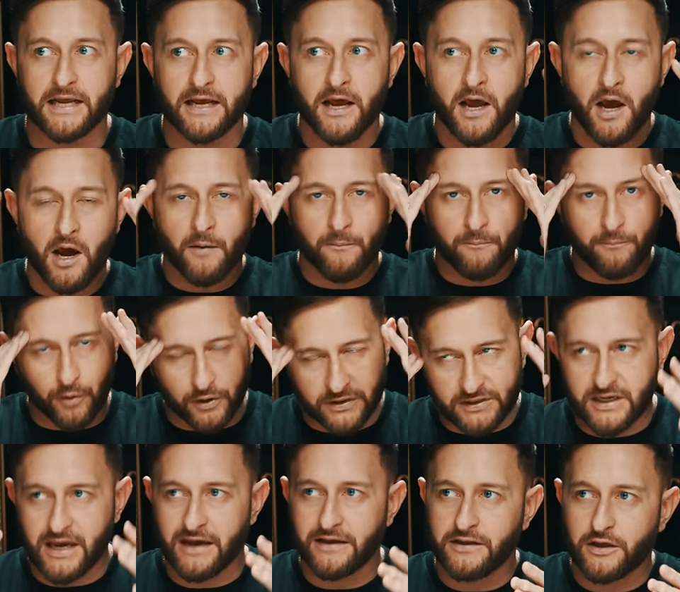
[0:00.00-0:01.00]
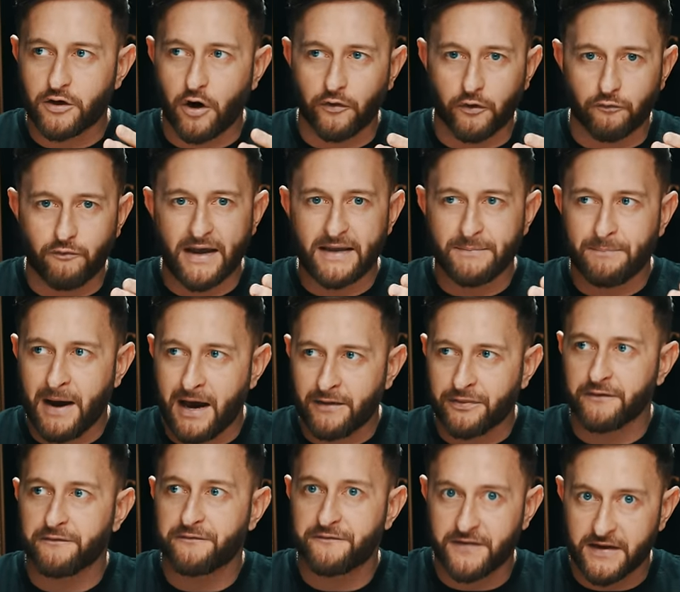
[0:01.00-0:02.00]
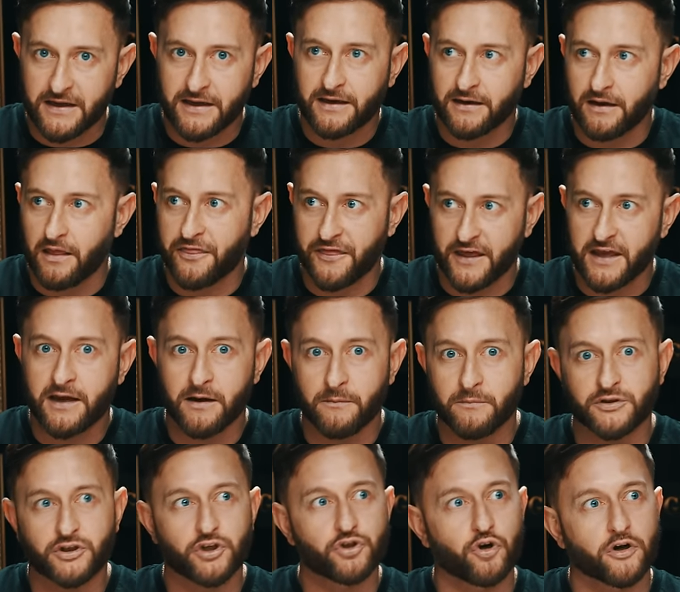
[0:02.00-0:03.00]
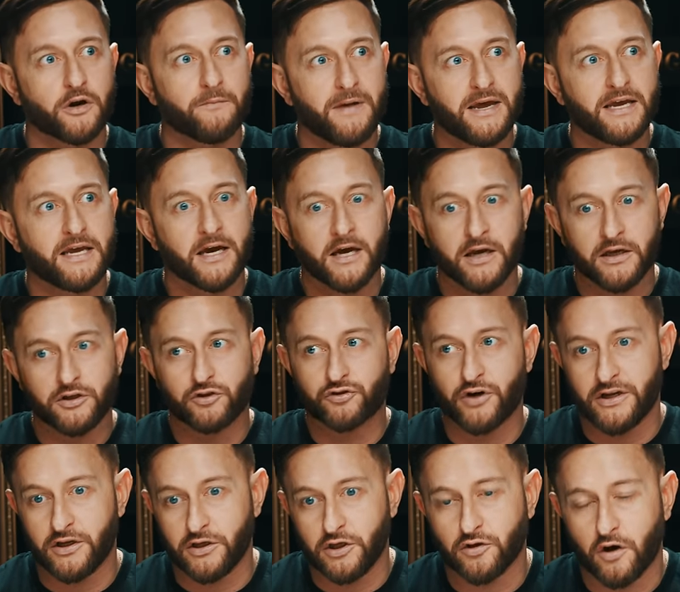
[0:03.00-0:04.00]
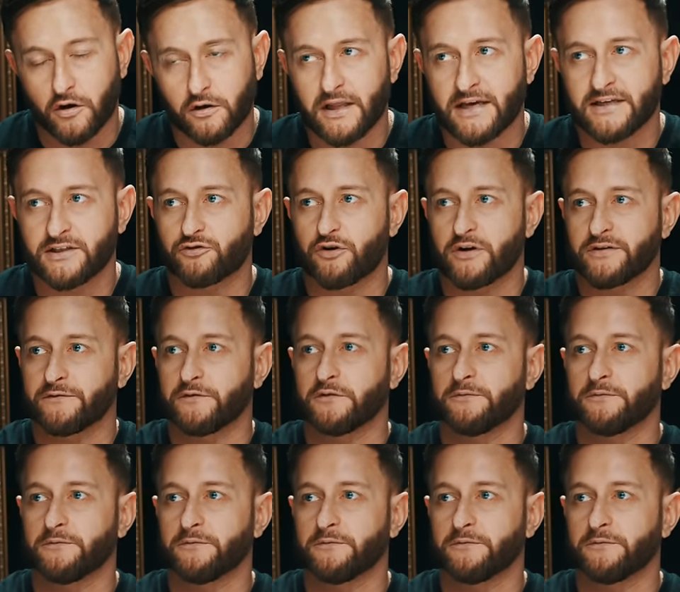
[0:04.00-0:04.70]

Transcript: it, but it's getting you on the right path of thinking, which is going to make training your dog less stressful.